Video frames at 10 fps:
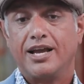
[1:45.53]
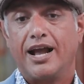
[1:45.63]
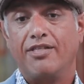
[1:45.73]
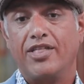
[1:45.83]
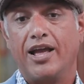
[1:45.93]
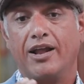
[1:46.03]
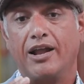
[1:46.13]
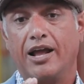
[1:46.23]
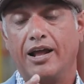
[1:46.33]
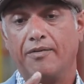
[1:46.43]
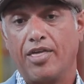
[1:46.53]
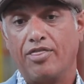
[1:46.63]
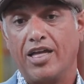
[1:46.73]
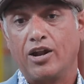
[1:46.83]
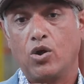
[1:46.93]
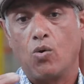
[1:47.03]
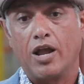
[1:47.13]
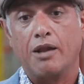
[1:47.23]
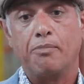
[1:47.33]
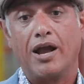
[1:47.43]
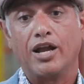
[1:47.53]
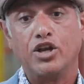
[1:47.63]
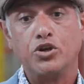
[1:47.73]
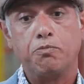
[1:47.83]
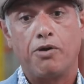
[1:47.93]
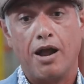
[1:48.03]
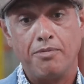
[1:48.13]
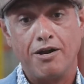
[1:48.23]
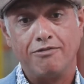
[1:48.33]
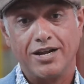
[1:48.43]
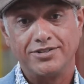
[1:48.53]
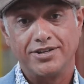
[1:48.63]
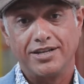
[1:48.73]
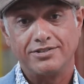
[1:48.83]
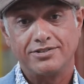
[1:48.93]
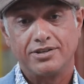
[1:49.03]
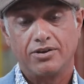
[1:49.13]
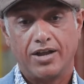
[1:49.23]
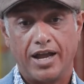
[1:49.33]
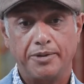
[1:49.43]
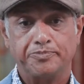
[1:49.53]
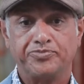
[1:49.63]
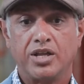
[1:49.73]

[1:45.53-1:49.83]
and then going and buying a new primary residence. Okay?